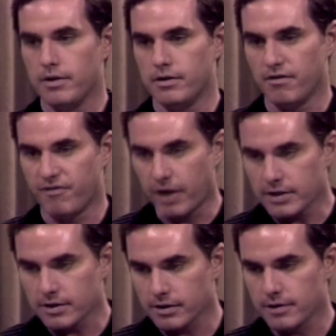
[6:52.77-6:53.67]

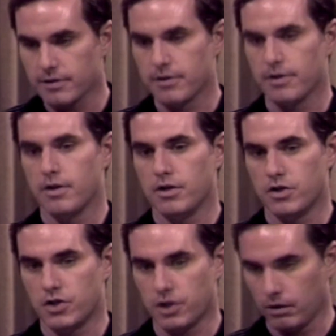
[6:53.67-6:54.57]
defenseless
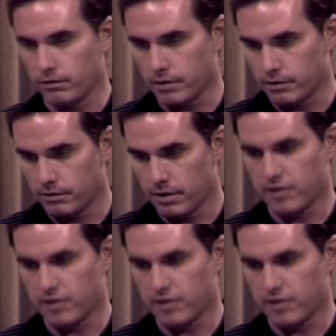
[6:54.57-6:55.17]
children,